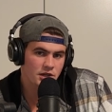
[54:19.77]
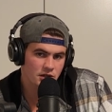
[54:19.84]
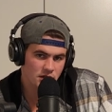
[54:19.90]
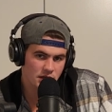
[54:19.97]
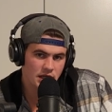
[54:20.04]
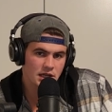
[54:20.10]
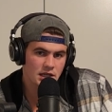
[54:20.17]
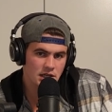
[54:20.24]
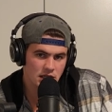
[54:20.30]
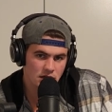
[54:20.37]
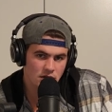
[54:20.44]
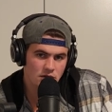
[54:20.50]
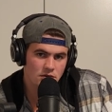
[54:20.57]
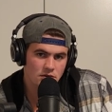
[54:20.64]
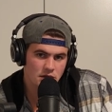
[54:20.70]
like you,"
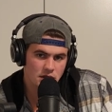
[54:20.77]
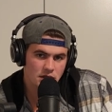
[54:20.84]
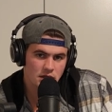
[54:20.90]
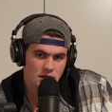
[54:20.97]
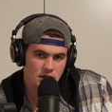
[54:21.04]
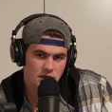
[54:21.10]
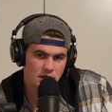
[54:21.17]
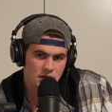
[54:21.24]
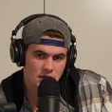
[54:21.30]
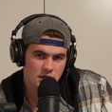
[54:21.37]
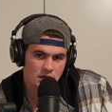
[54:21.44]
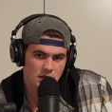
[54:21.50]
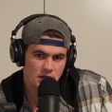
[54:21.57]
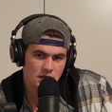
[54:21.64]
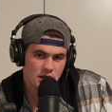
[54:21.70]

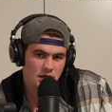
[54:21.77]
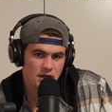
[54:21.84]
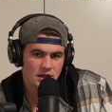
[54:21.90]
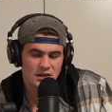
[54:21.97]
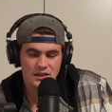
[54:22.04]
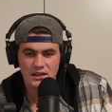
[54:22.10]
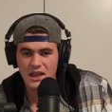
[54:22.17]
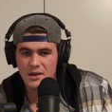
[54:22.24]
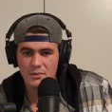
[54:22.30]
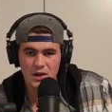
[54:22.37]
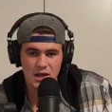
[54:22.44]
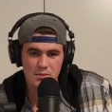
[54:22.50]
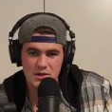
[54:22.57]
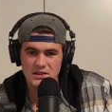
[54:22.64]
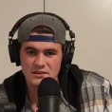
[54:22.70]
they might be
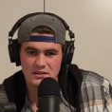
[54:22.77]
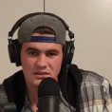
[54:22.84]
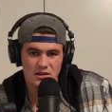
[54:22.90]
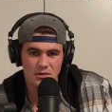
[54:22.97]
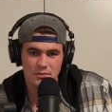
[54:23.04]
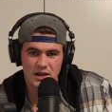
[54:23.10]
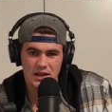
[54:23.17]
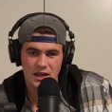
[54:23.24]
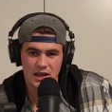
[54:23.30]
turned on by that.